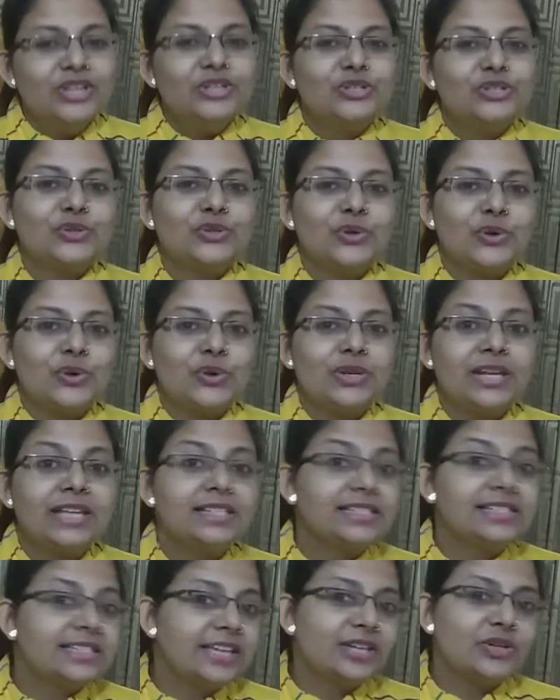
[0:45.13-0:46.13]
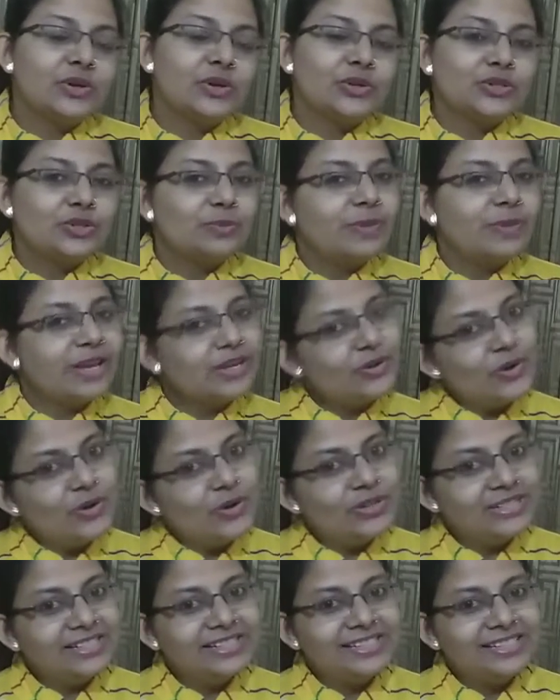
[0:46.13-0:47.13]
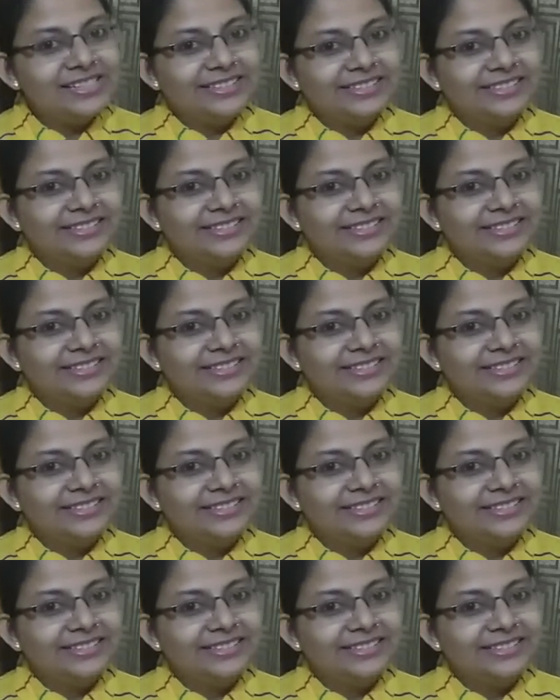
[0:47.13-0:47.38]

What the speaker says: So let's get on to my goals.